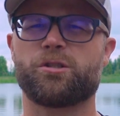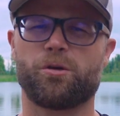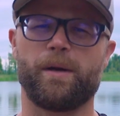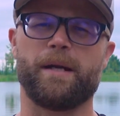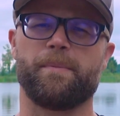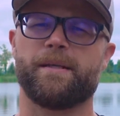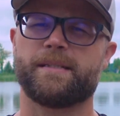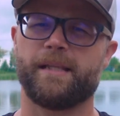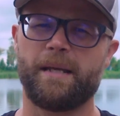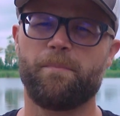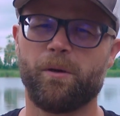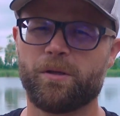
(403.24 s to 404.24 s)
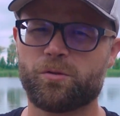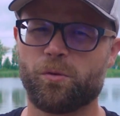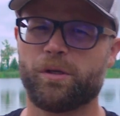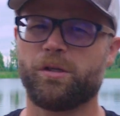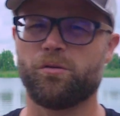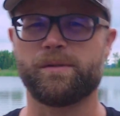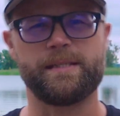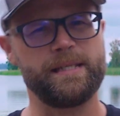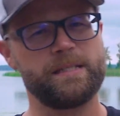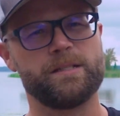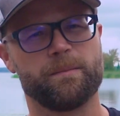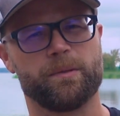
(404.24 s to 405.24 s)
correct because Lightburn is going to use
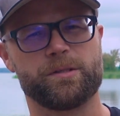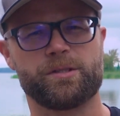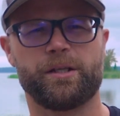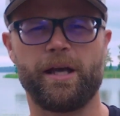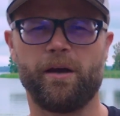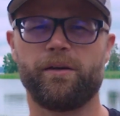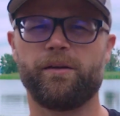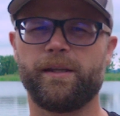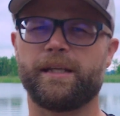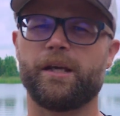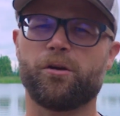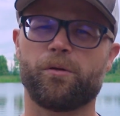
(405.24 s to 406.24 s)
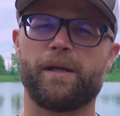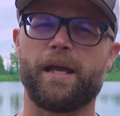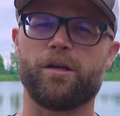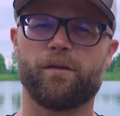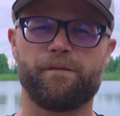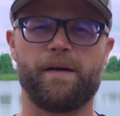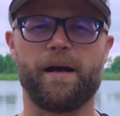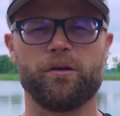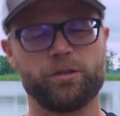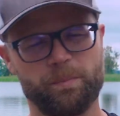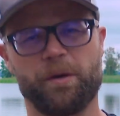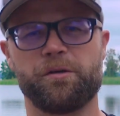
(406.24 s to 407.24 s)
these numbers to calculate and create your file
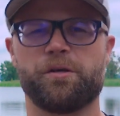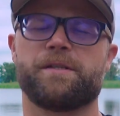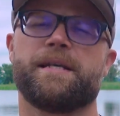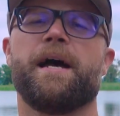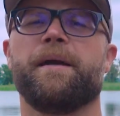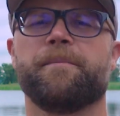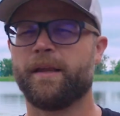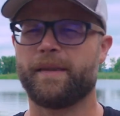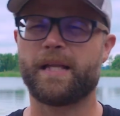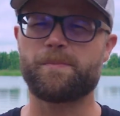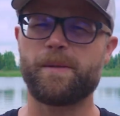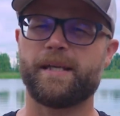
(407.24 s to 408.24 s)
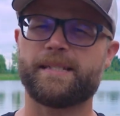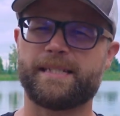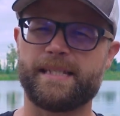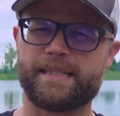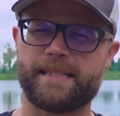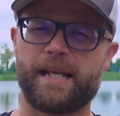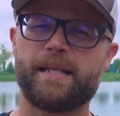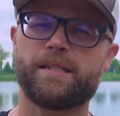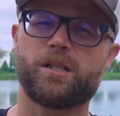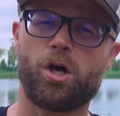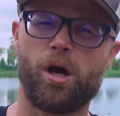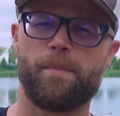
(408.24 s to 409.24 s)
to burn your design. That's because these settings
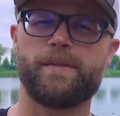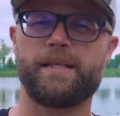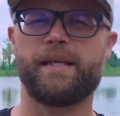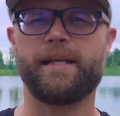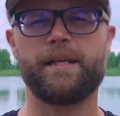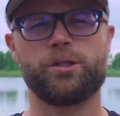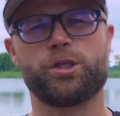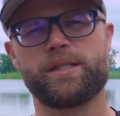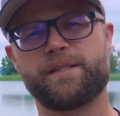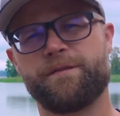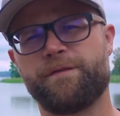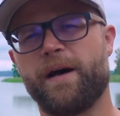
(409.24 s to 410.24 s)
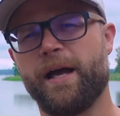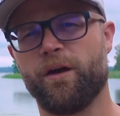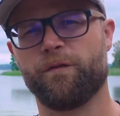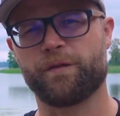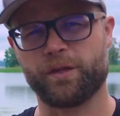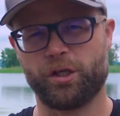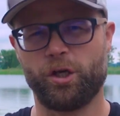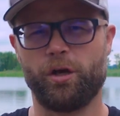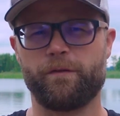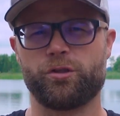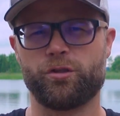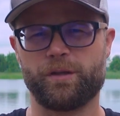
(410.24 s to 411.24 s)
compensate and adjust the file for the
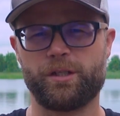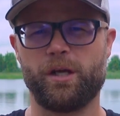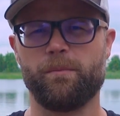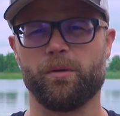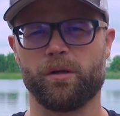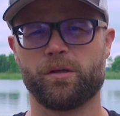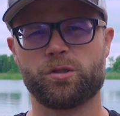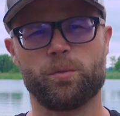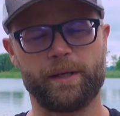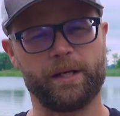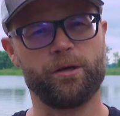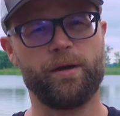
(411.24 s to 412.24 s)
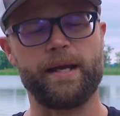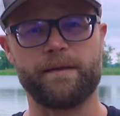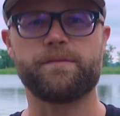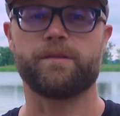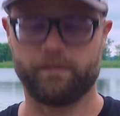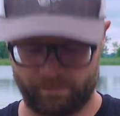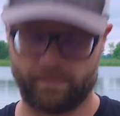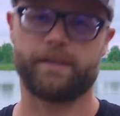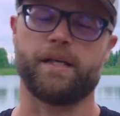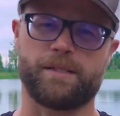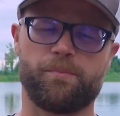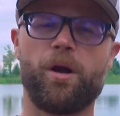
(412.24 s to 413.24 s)
curvature of the tumbler so when it engraves, it
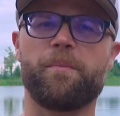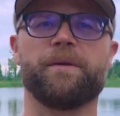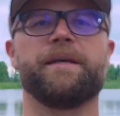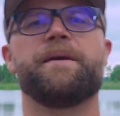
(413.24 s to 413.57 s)
does it properly.